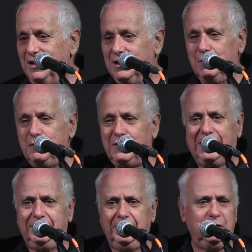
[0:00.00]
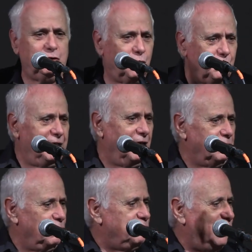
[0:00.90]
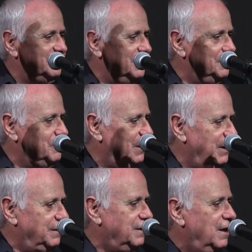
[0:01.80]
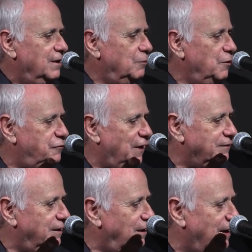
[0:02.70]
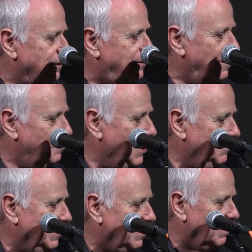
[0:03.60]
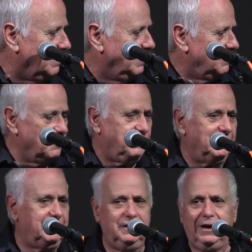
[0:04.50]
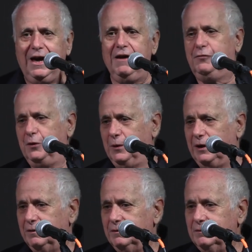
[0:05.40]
They were fighting in Korea, they were fighting in Berlin, they were fighting in Latin America, they were fighting everywhere.